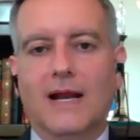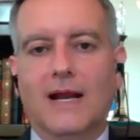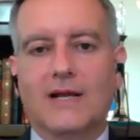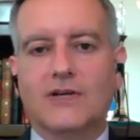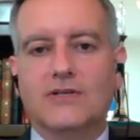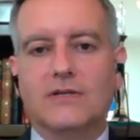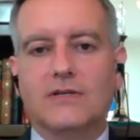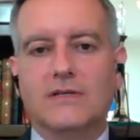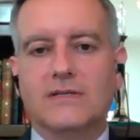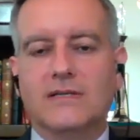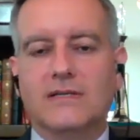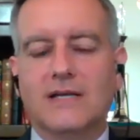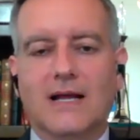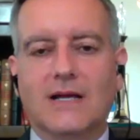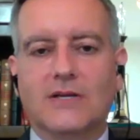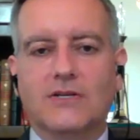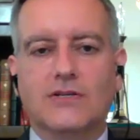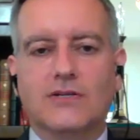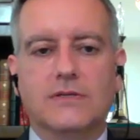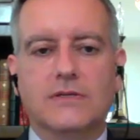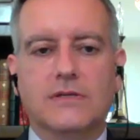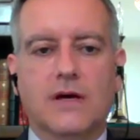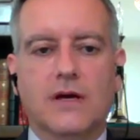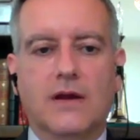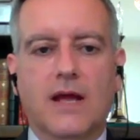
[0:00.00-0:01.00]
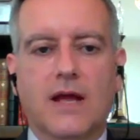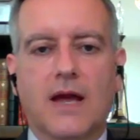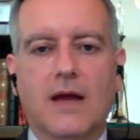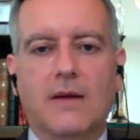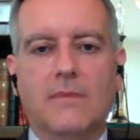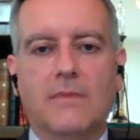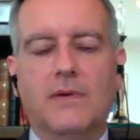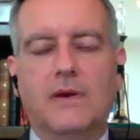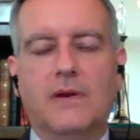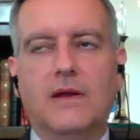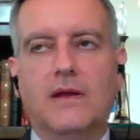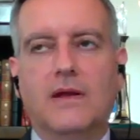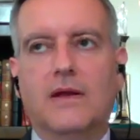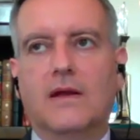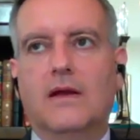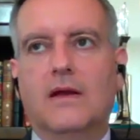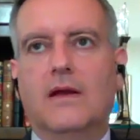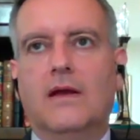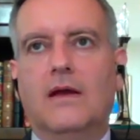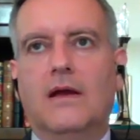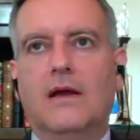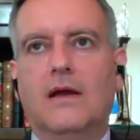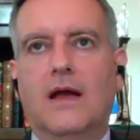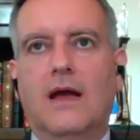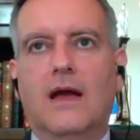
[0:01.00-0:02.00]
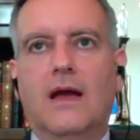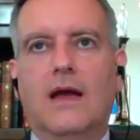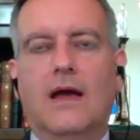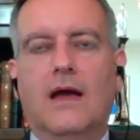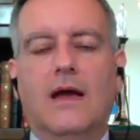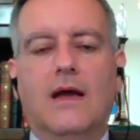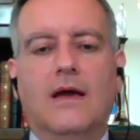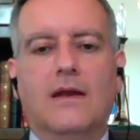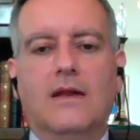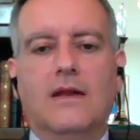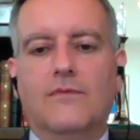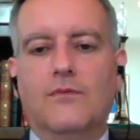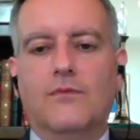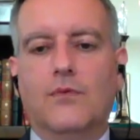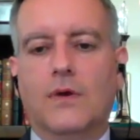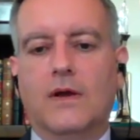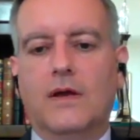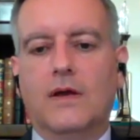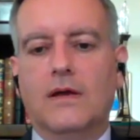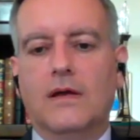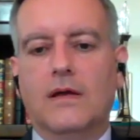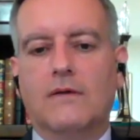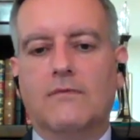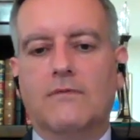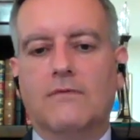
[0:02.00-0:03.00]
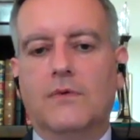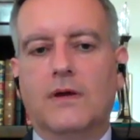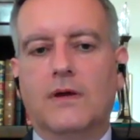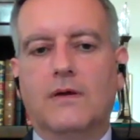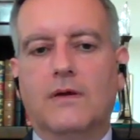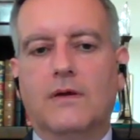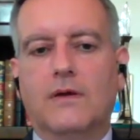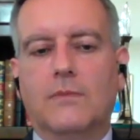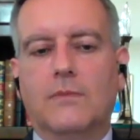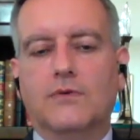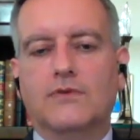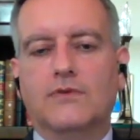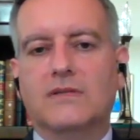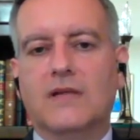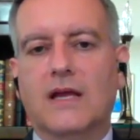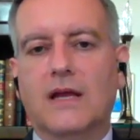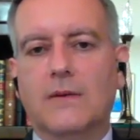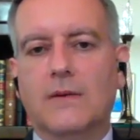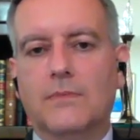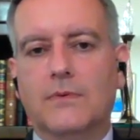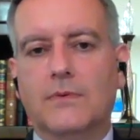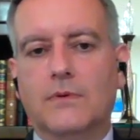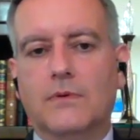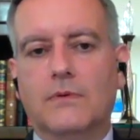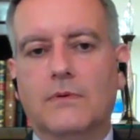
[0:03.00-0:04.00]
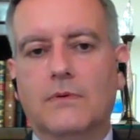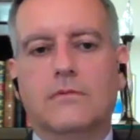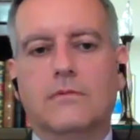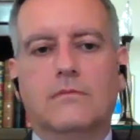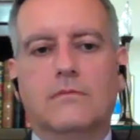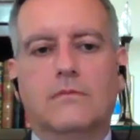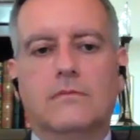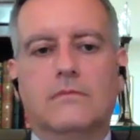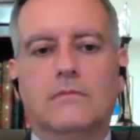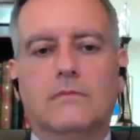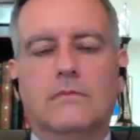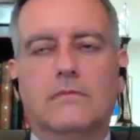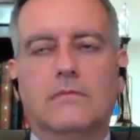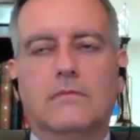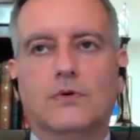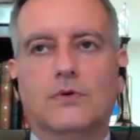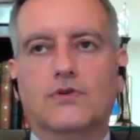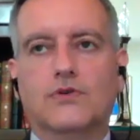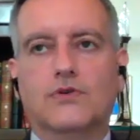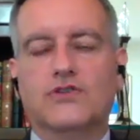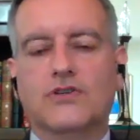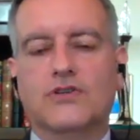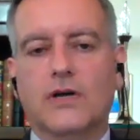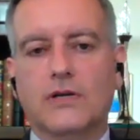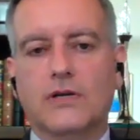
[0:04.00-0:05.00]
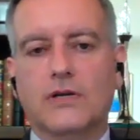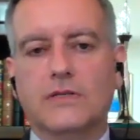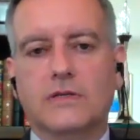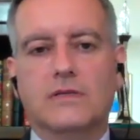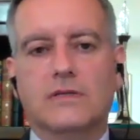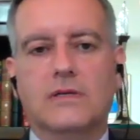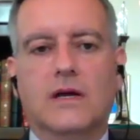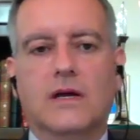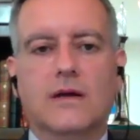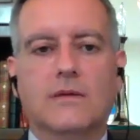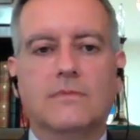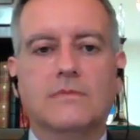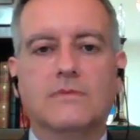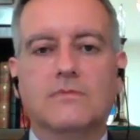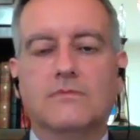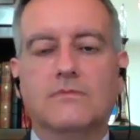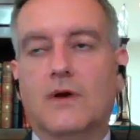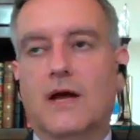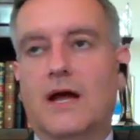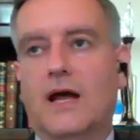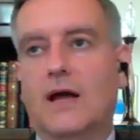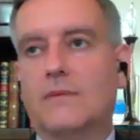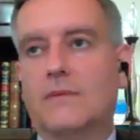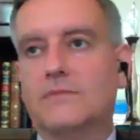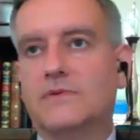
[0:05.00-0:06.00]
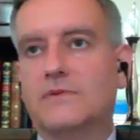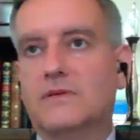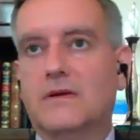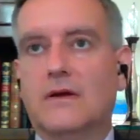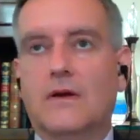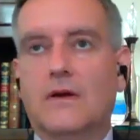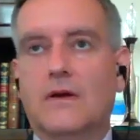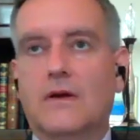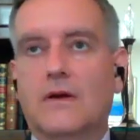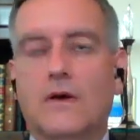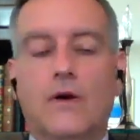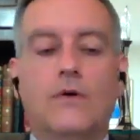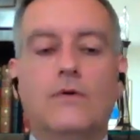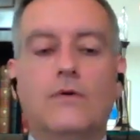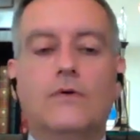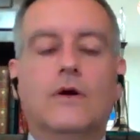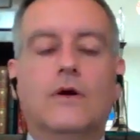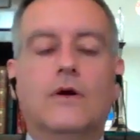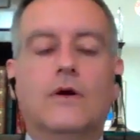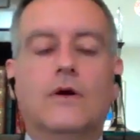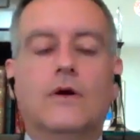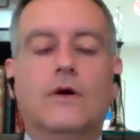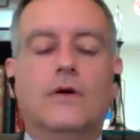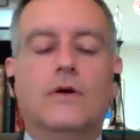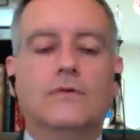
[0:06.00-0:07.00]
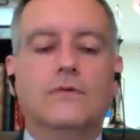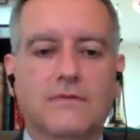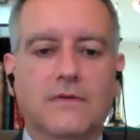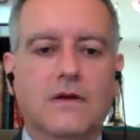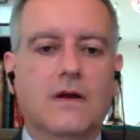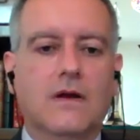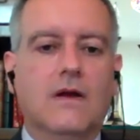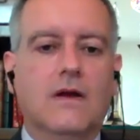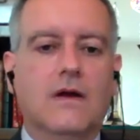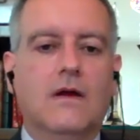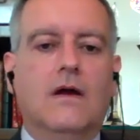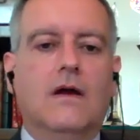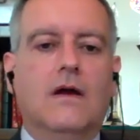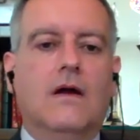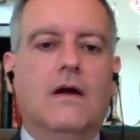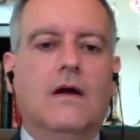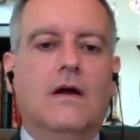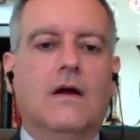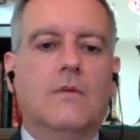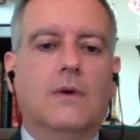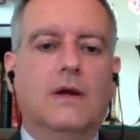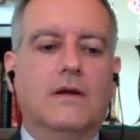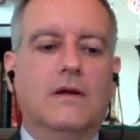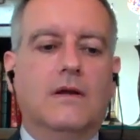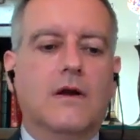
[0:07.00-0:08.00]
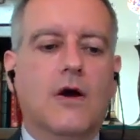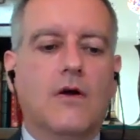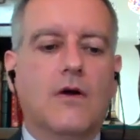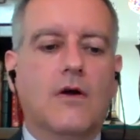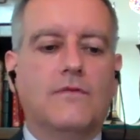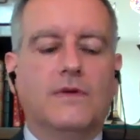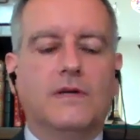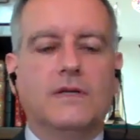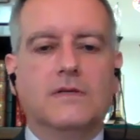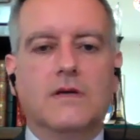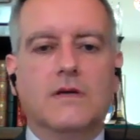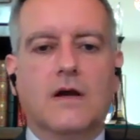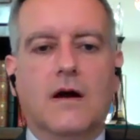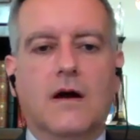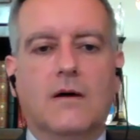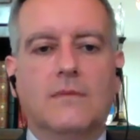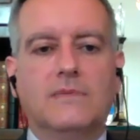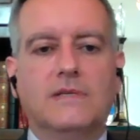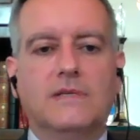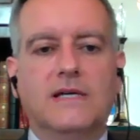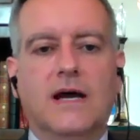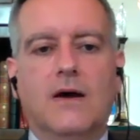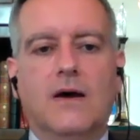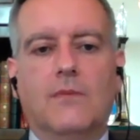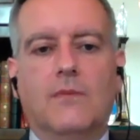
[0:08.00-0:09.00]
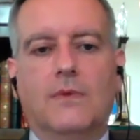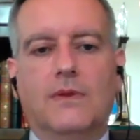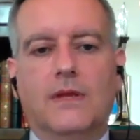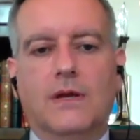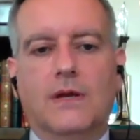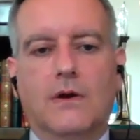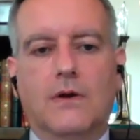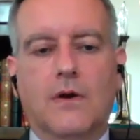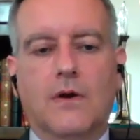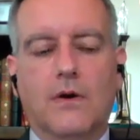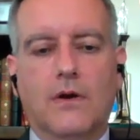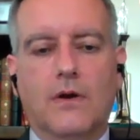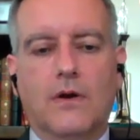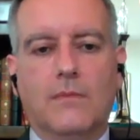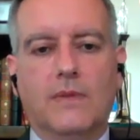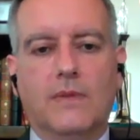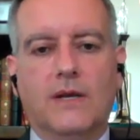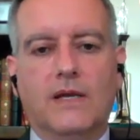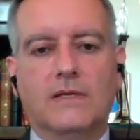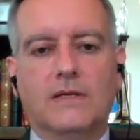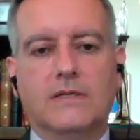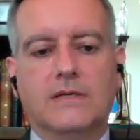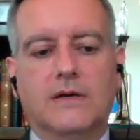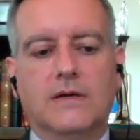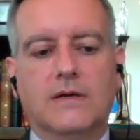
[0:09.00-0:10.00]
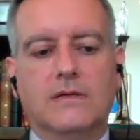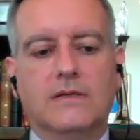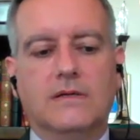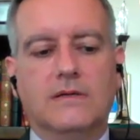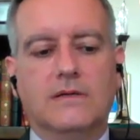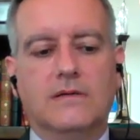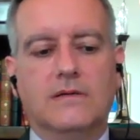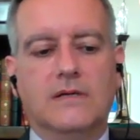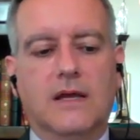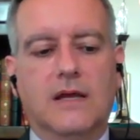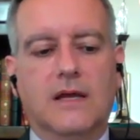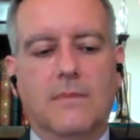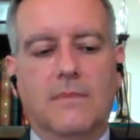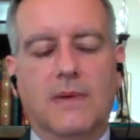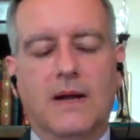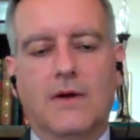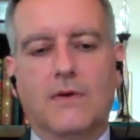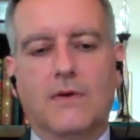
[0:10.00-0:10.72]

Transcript: elections. Elections aren't happening, and if we're in a more stable, more certain times, perhaps, who knows, even when COVID has calmed down, when the economy is starting to